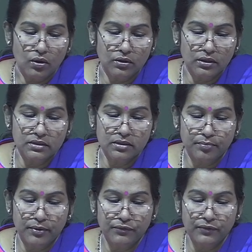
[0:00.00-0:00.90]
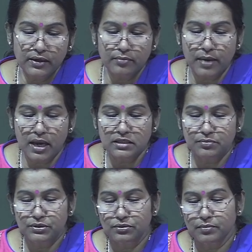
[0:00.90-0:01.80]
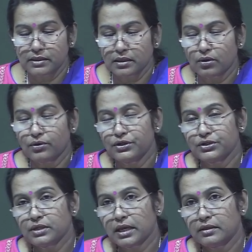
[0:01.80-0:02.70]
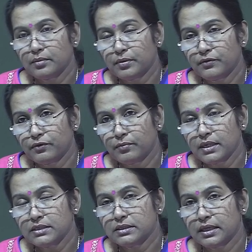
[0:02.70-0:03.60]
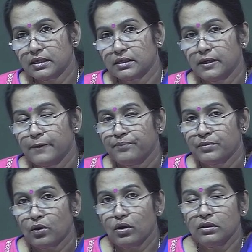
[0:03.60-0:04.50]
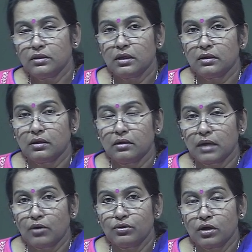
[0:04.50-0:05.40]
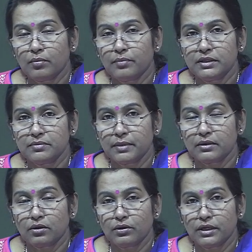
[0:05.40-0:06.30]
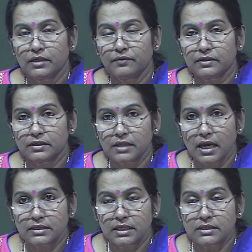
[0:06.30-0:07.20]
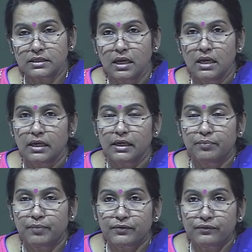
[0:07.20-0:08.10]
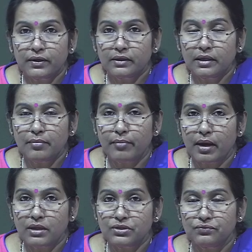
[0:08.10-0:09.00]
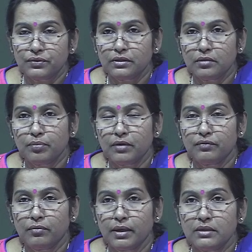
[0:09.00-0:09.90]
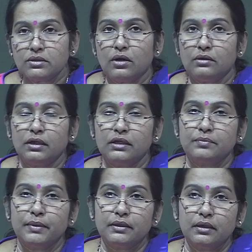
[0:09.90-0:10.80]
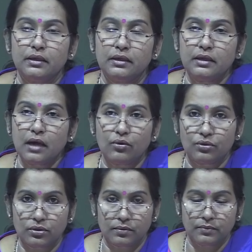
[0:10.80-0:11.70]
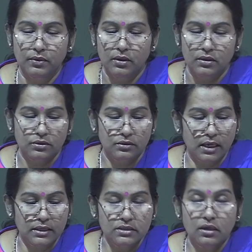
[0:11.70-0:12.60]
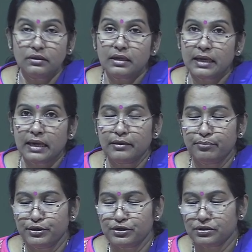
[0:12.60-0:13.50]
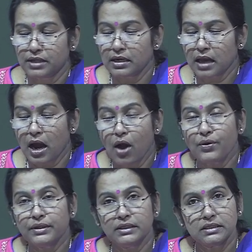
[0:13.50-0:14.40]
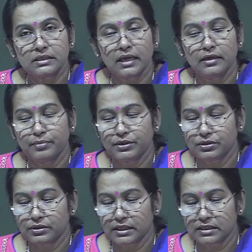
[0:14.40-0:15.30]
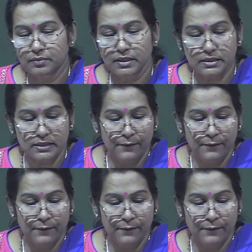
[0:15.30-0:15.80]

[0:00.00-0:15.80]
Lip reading: it is a perfect match between metacognition and the performance, like all the outcome of these metacognitive exercises, it perfectly match with the performance or the expected learning outcome. So, that is called the calibration. That how this calibration takes place,